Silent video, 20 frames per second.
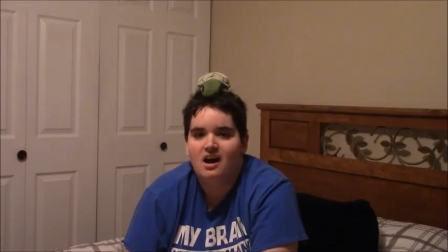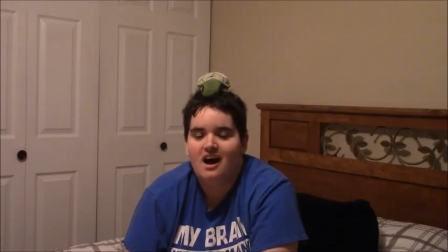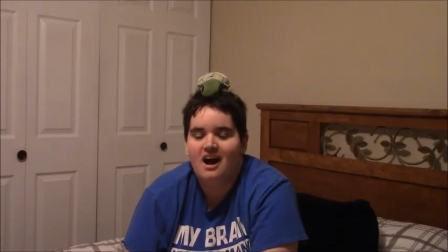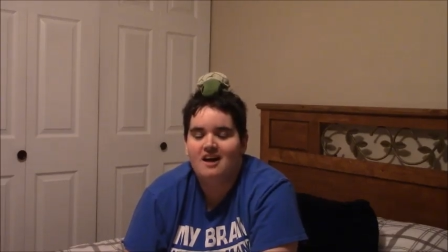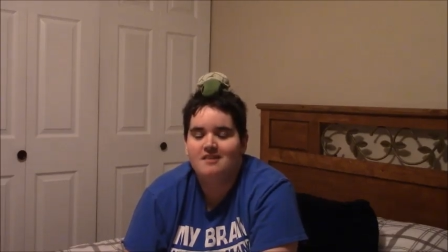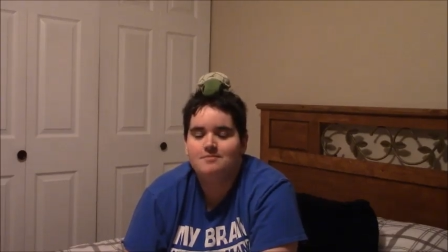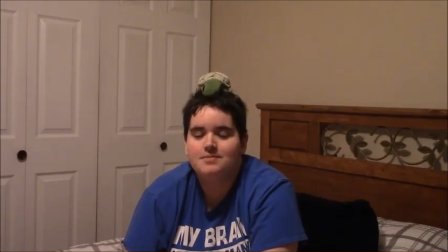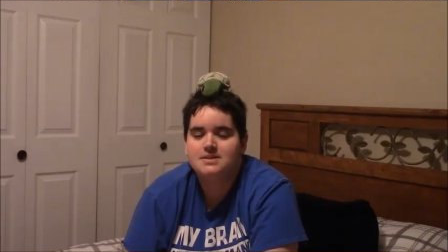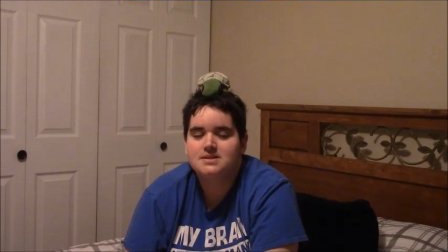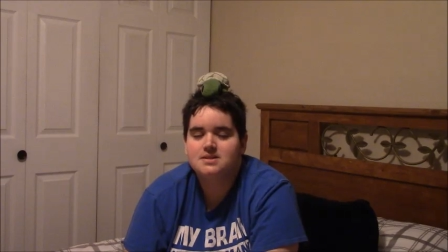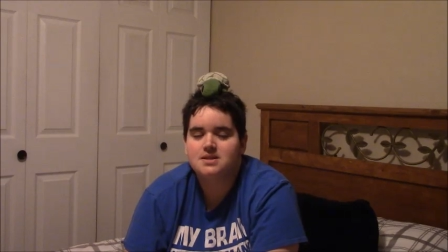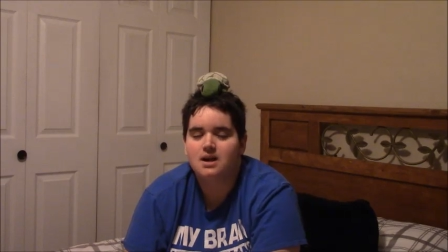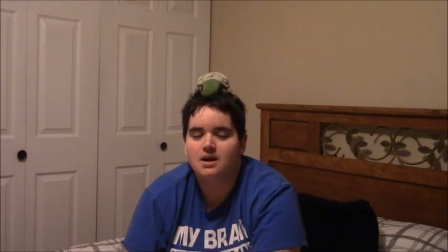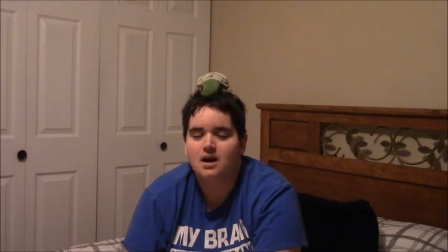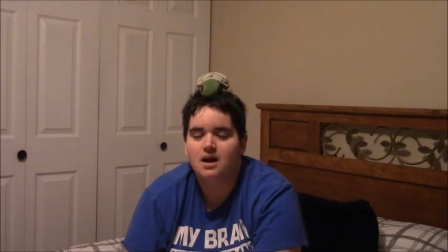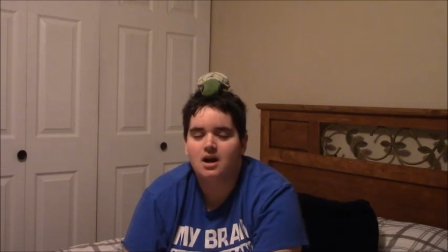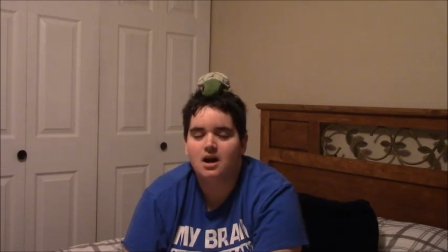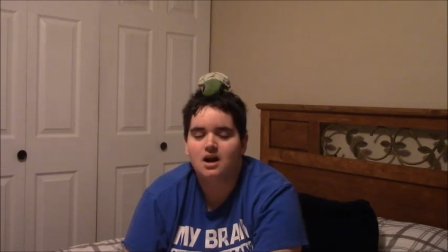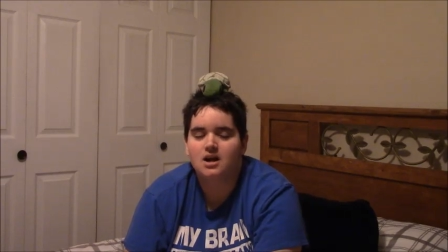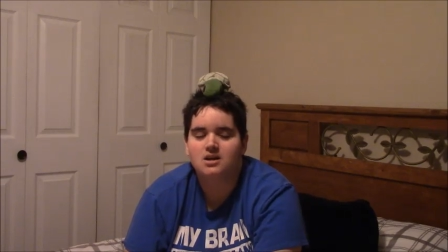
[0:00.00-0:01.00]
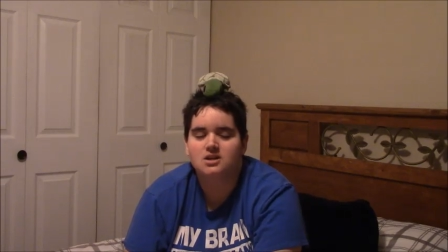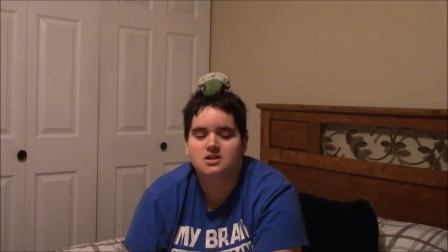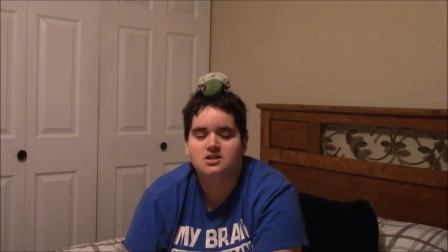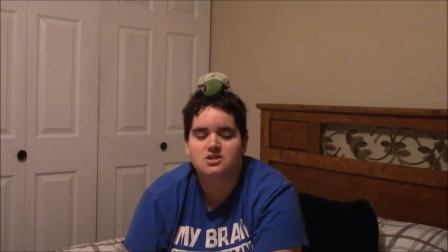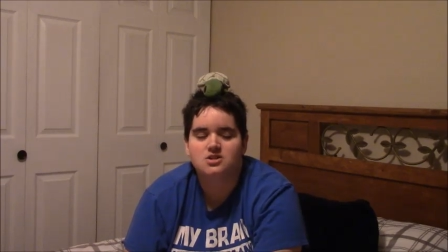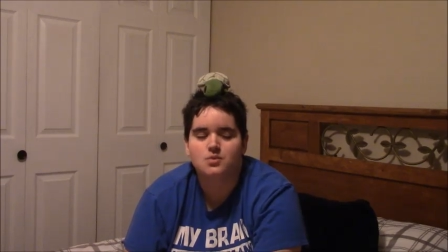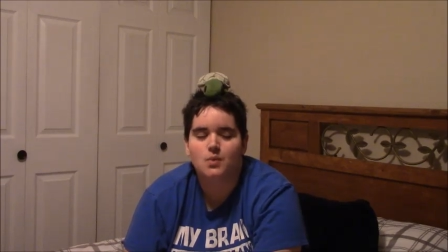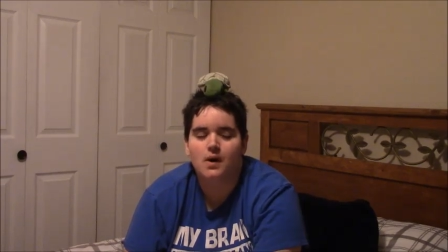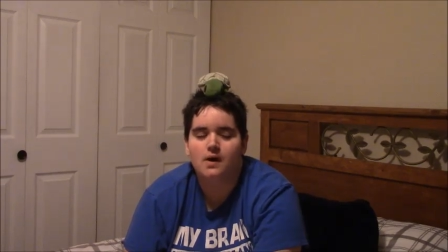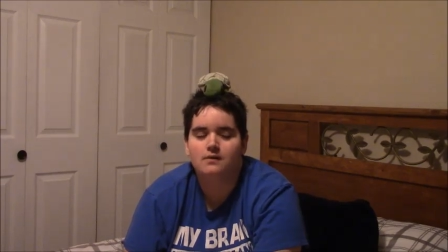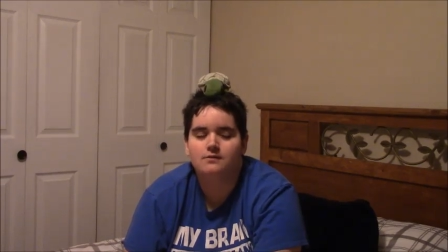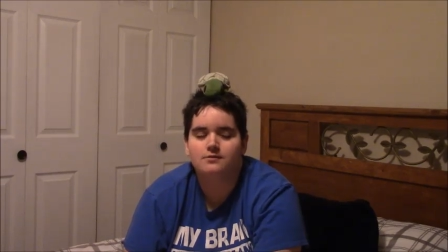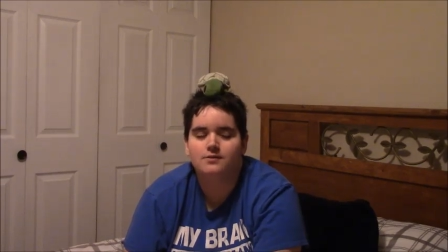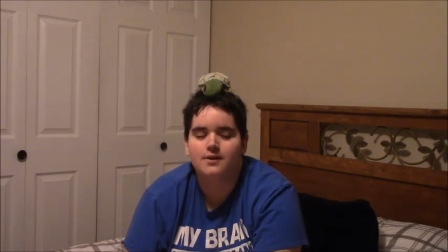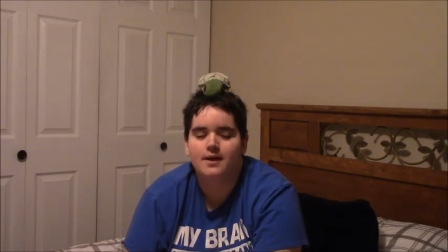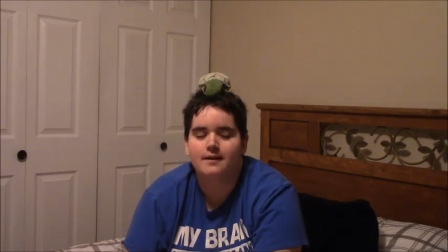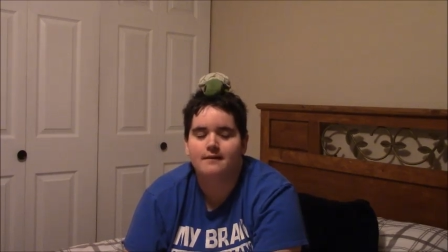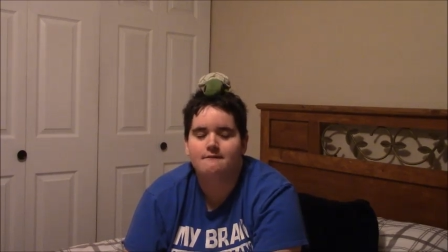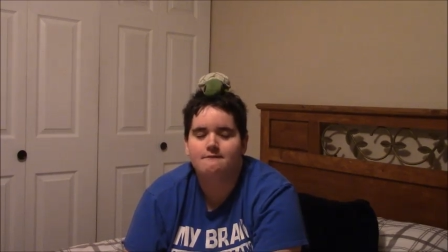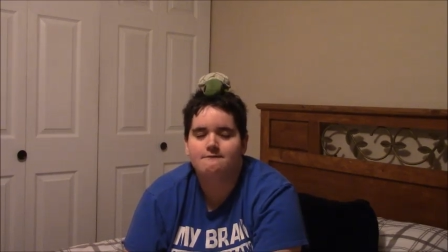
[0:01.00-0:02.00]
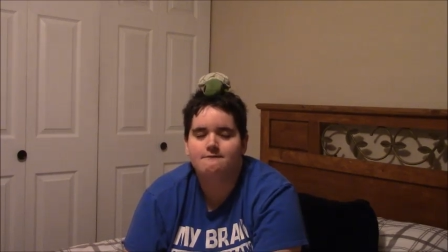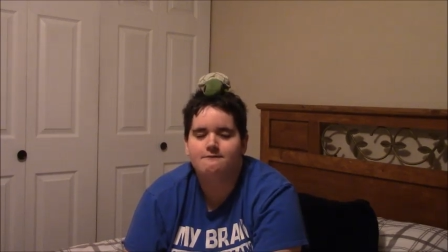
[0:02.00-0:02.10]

I've been stuck on 112 for like